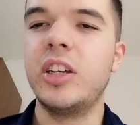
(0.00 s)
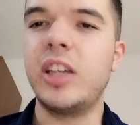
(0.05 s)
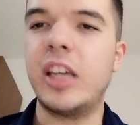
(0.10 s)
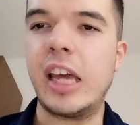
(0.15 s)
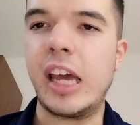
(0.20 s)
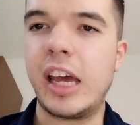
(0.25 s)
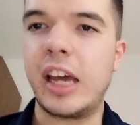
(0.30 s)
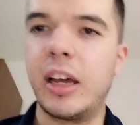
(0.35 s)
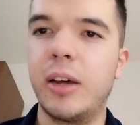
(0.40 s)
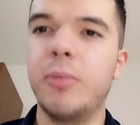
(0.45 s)

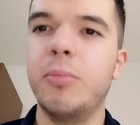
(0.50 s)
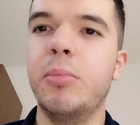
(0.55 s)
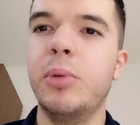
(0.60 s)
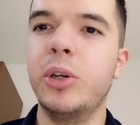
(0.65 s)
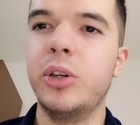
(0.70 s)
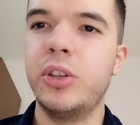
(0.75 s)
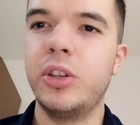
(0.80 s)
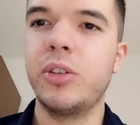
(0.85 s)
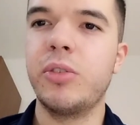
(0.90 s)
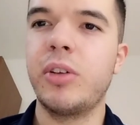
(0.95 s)
Yeah,
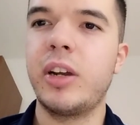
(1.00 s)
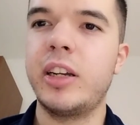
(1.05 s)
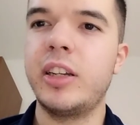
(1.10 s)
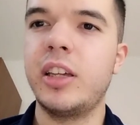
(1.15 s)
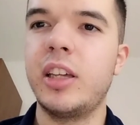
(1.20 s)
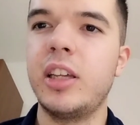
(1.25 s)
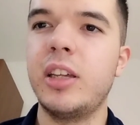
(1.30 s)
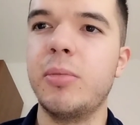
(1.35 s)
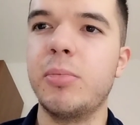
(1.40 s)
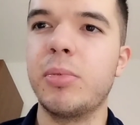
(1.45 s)
burn the Red
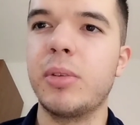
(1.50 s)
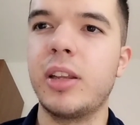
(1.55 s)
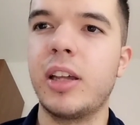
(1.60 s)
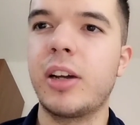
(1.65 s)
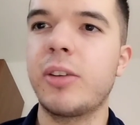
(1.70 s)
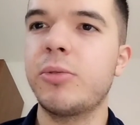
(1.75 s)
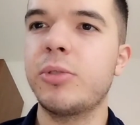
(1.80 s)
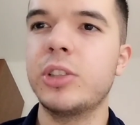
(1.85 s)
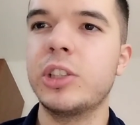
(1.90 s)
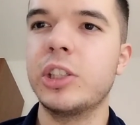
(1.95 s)
Keep.
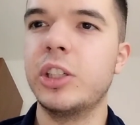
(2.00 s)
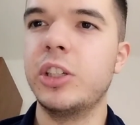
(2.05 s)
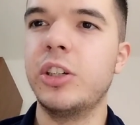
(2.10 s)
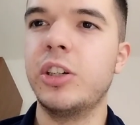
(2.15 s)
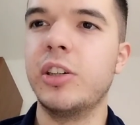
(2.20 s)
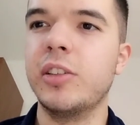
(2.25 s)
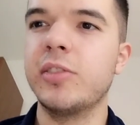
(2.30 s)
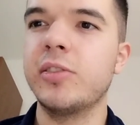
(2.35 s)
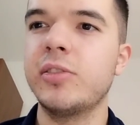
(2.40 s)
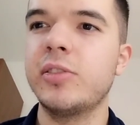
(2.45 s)
That was
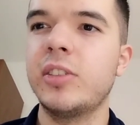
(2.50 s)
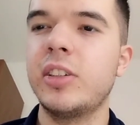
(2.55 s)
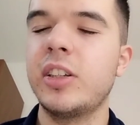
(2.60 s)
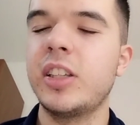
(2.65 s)
enough.